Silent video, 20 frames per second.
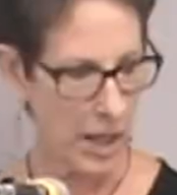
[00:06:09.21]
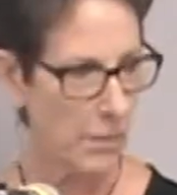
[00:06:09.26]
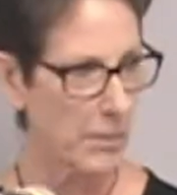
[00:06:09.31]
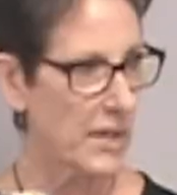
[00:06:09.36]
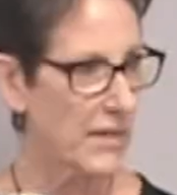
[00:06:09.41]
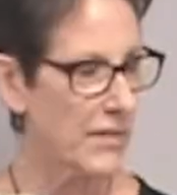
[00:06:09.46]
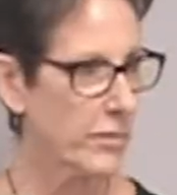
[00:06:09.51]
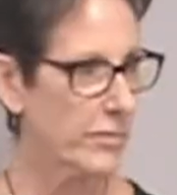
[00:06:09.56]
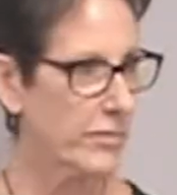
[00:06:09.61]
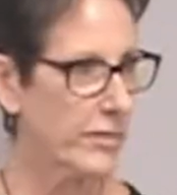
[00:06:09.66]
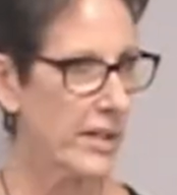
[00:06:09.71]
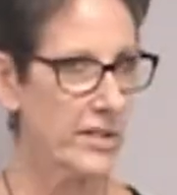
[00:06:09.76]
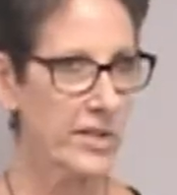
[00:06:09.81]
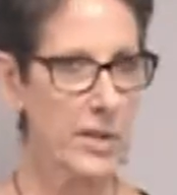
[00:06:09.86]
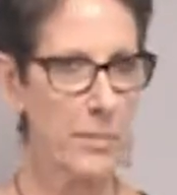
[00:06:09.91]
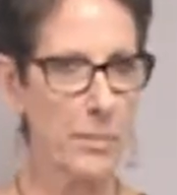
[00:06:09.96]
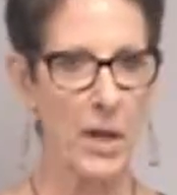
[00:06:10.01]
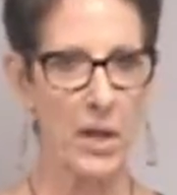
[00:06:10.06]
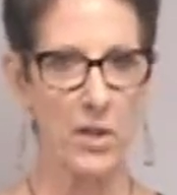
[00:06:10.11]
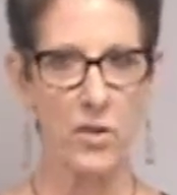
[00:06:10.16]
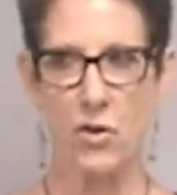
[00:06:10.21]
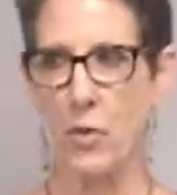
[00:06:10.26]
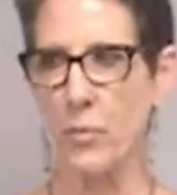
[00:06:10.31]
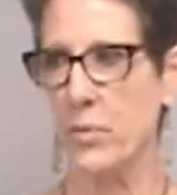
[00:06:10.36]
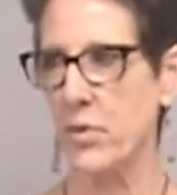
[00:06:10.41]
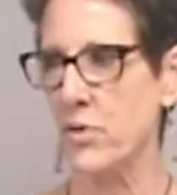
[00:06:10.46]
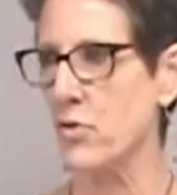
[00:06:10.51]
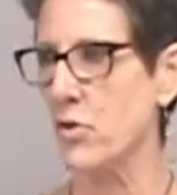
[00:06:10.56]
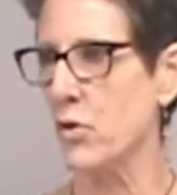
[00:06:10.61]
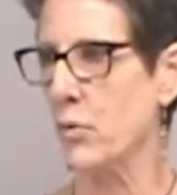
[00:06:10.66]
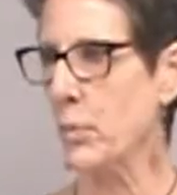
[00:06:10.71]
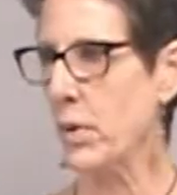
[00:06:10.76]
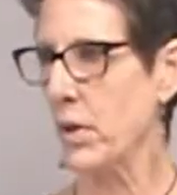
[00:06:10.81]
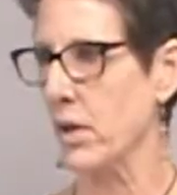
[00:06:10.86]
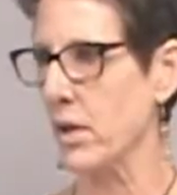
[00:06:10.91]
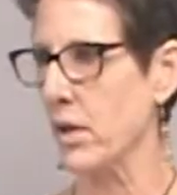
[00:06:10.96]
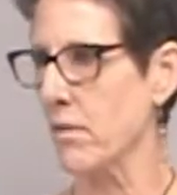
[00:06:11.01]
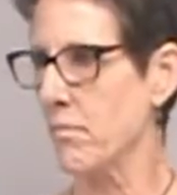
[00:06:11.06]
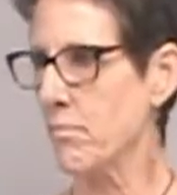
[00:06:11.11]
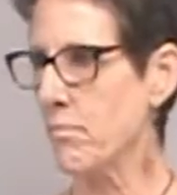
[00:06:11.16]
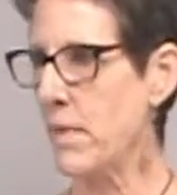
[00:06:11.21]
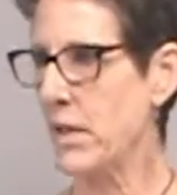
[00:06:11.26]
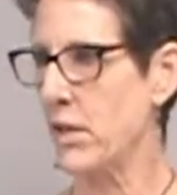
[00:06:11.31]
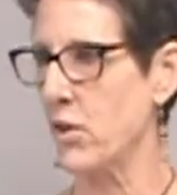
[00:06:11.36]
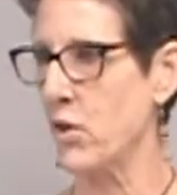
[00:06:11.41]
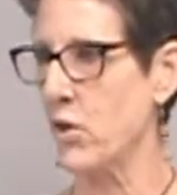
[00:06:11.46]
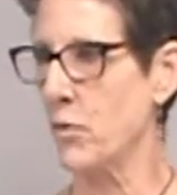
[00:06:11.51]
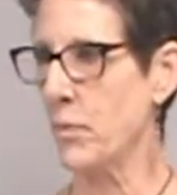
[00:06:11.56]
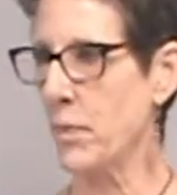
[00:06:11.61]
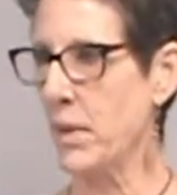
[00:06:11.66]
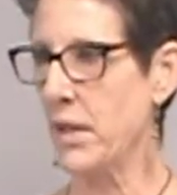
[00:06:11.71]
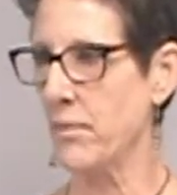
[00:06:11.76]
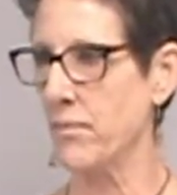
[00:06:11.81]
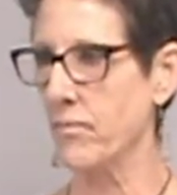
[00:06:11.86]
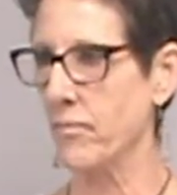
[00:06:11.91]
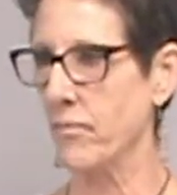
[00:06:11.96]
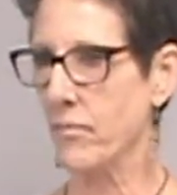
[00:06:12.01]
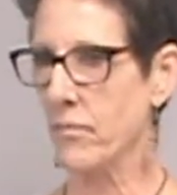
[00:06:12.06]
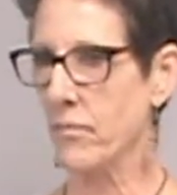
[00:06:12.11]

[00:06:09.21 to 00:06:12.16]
how many of you have read Deepak Chopra's new book, Metahuman?